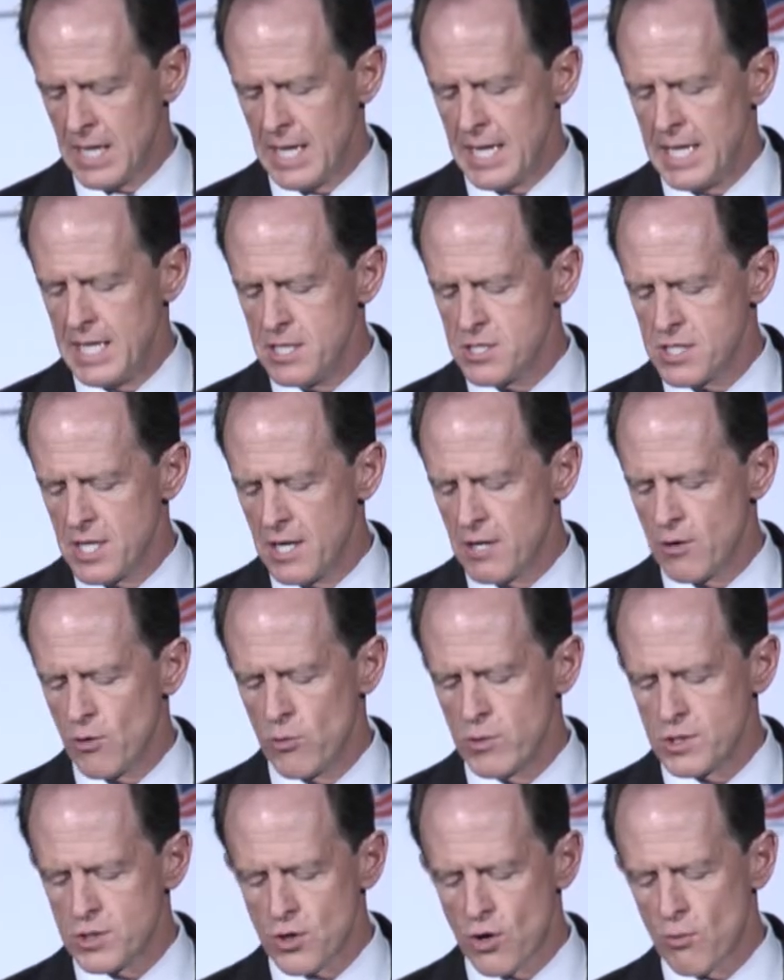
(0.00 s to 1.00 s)
He's there to
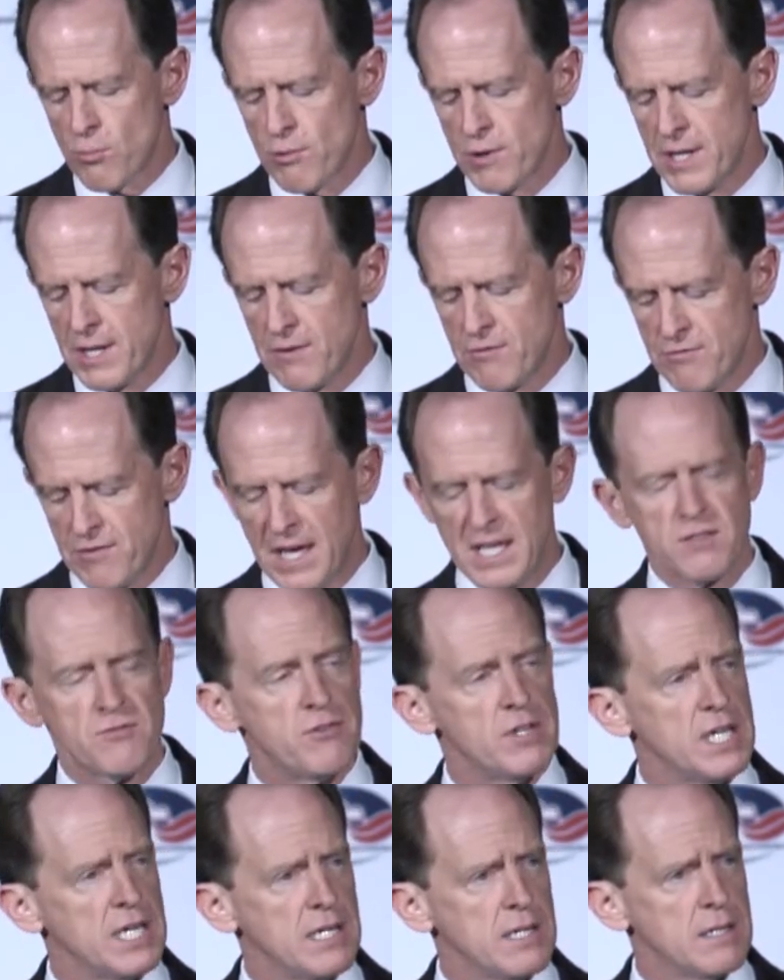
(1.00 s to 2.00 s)
interpret it
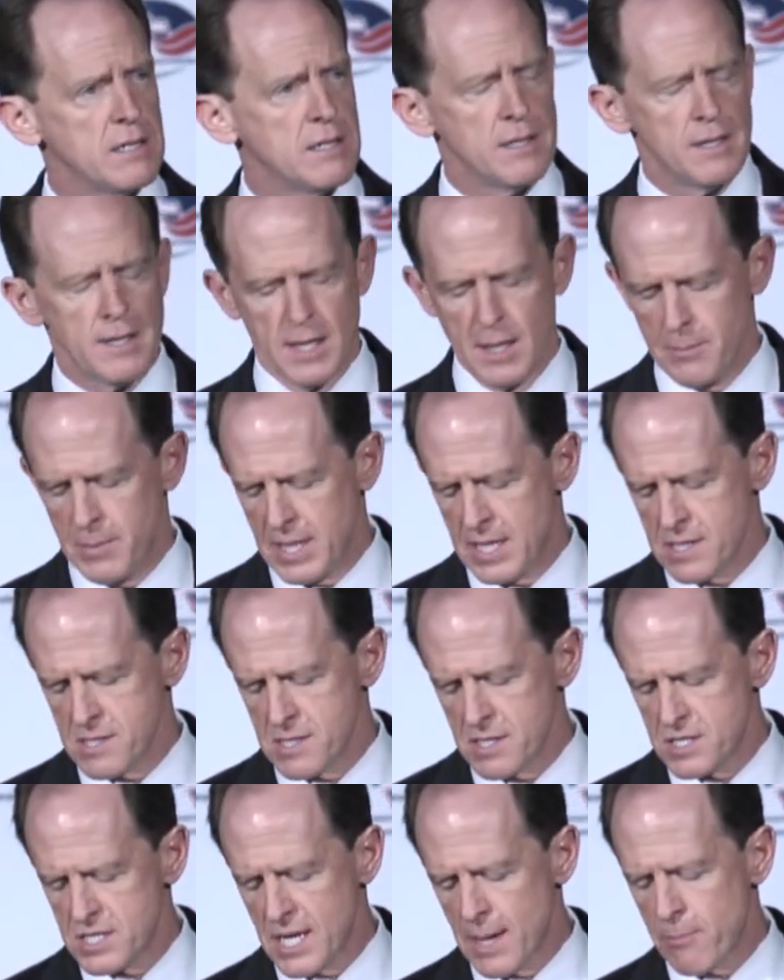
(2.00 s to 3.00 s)
faithfully because
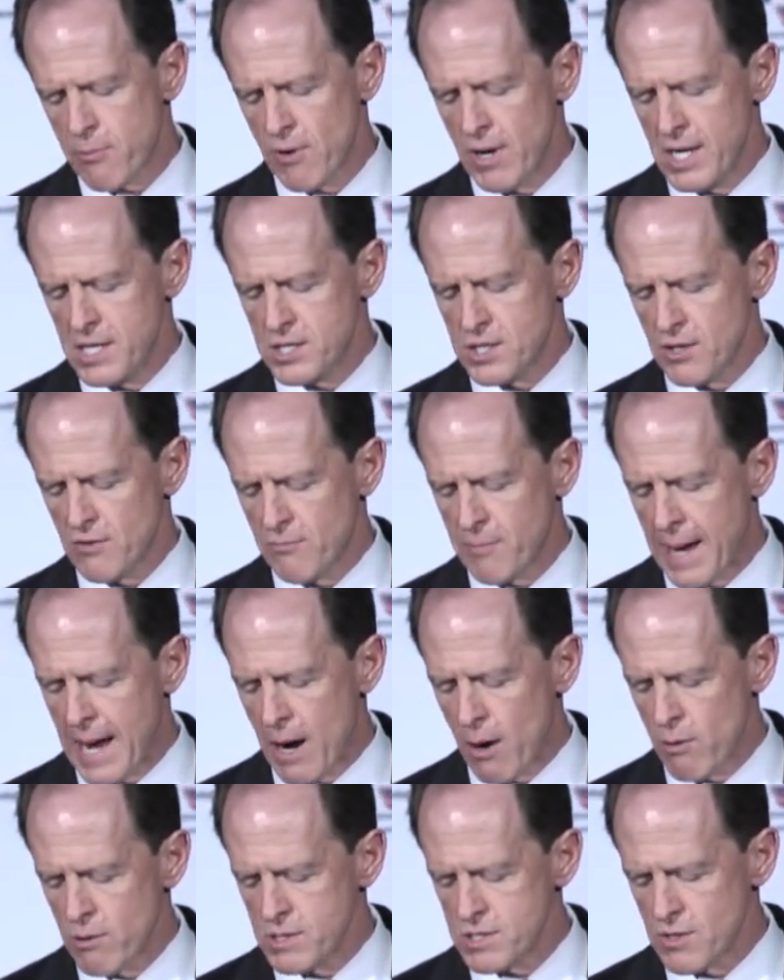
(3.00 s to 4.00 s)
the separation of
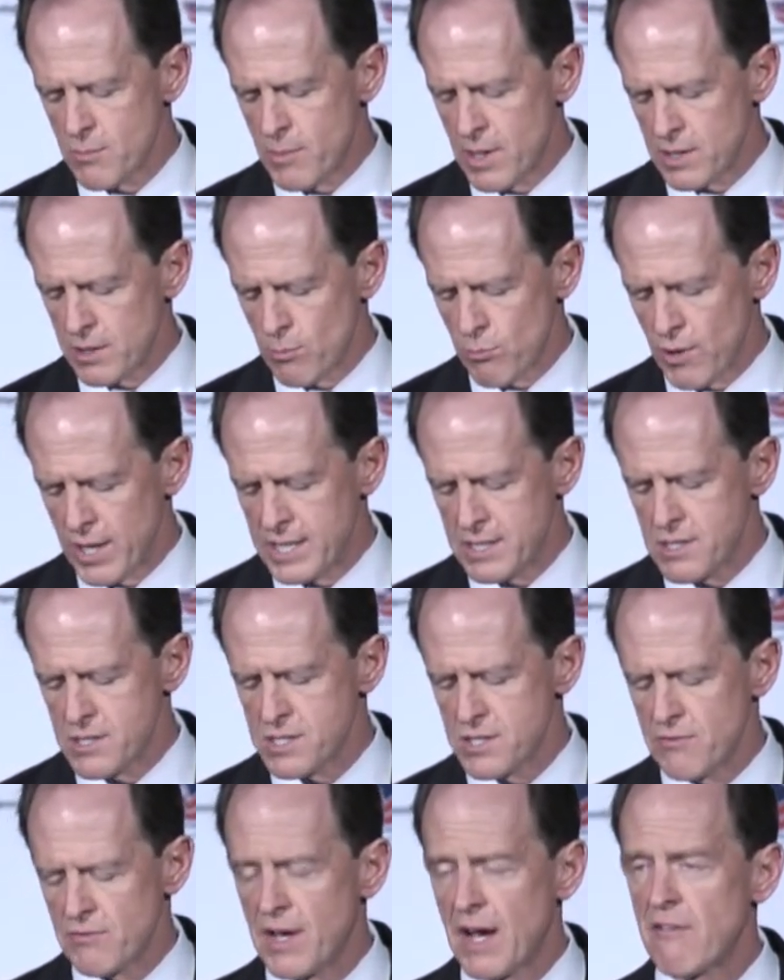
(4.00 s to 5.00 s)
powers among the branches
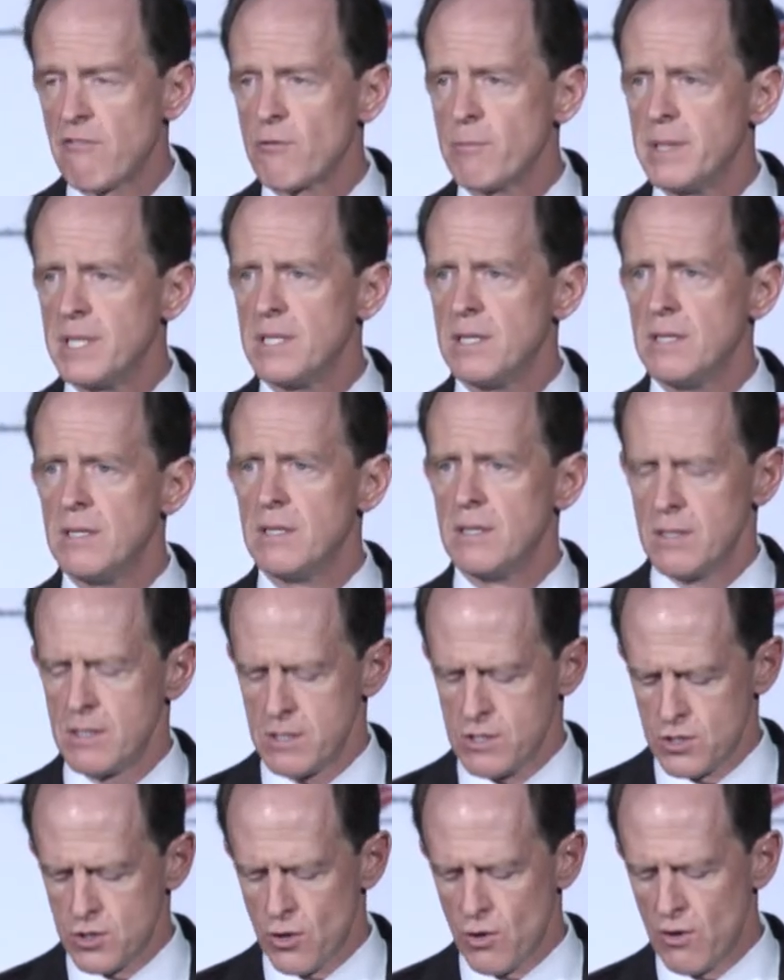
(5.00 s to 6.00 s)
of government
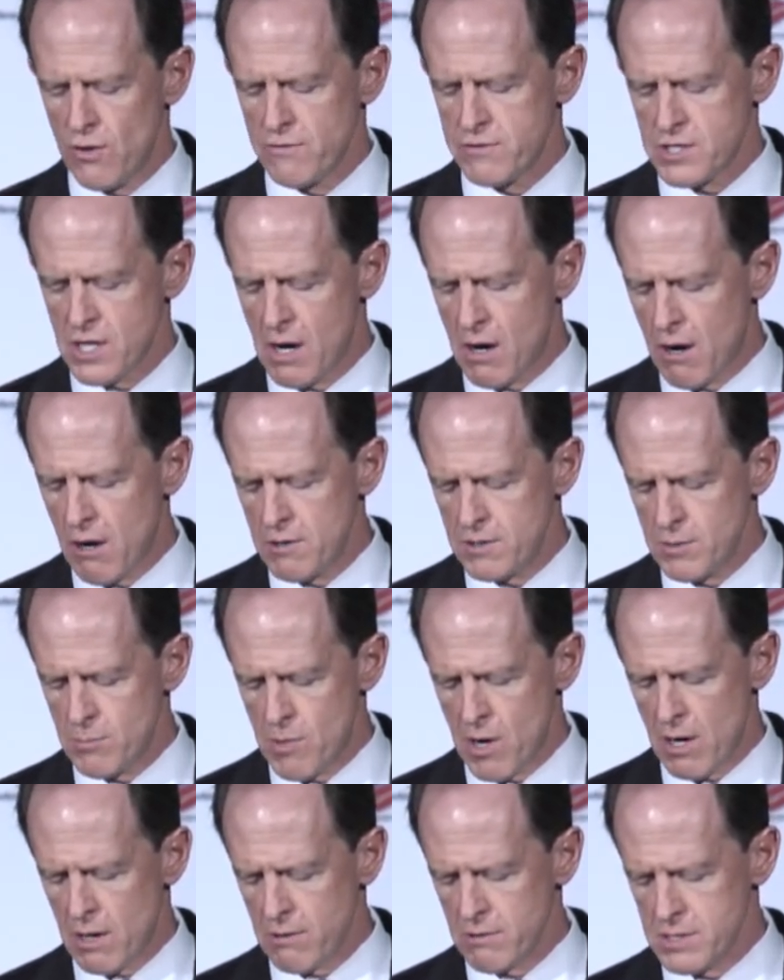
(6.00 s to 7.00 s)
serves our
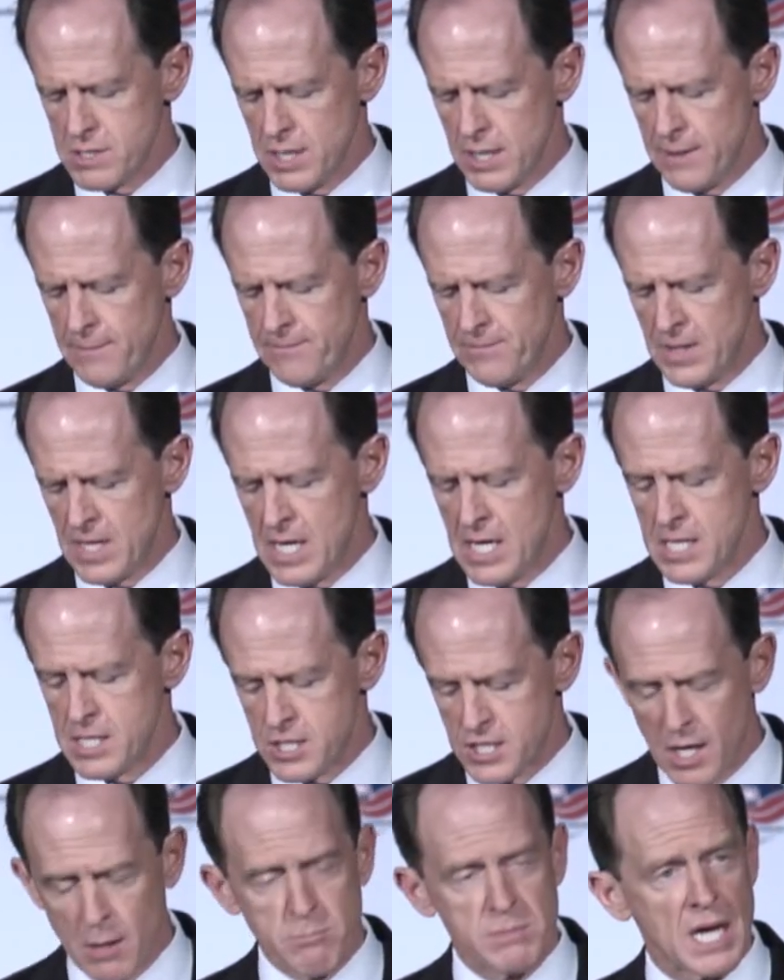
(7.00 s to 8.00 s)
democracy.
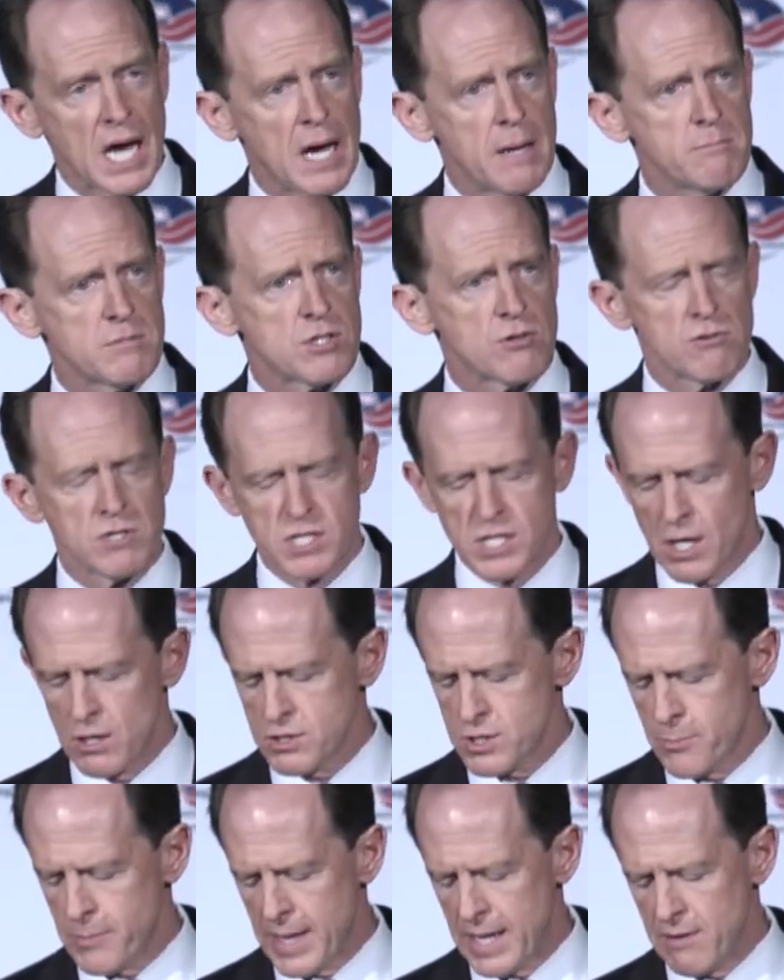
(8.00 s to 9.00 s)
Sometimes the
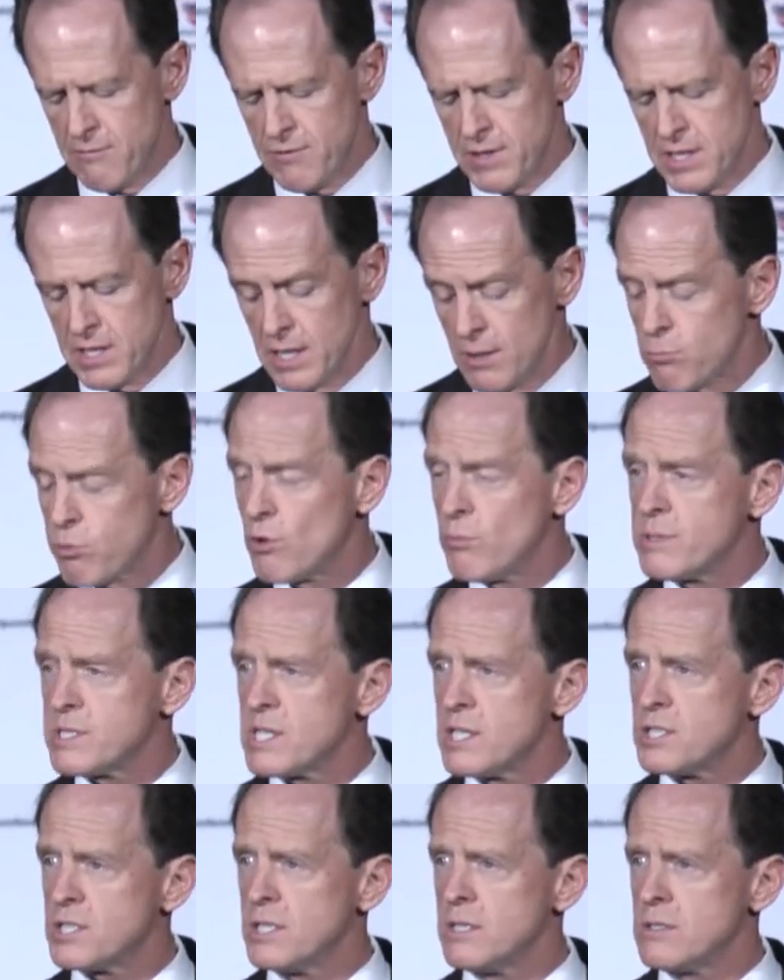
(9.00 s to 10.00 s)
results benefit liberal
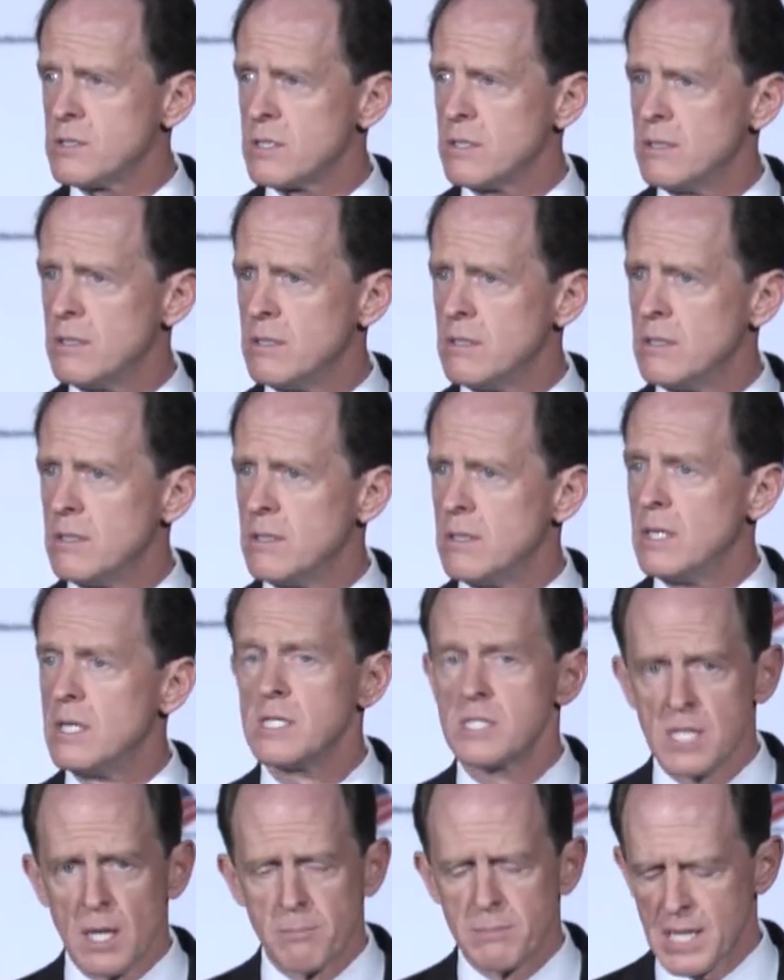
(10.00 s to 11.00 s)
positions,
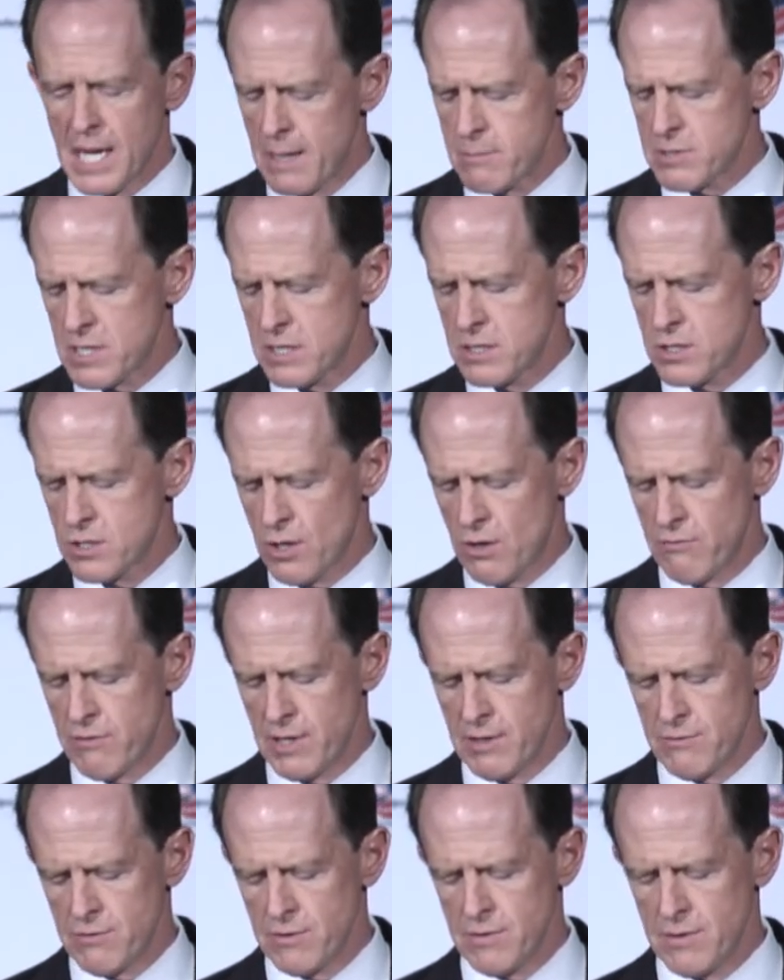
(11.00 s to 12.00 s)
sometimes
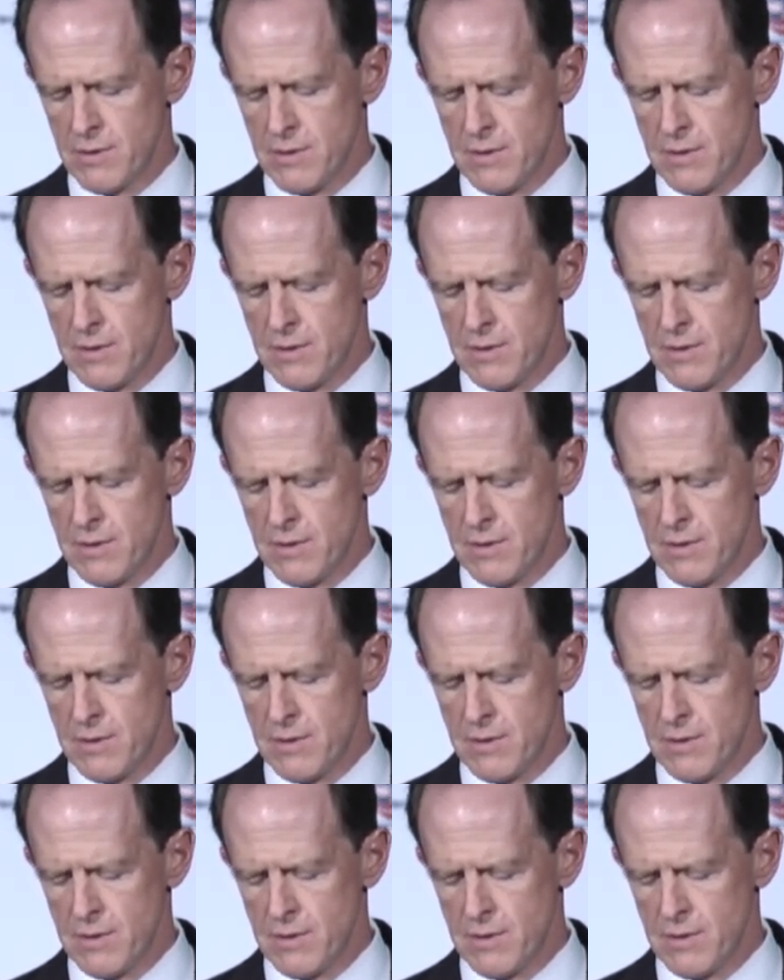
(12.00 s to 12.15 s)
conservative.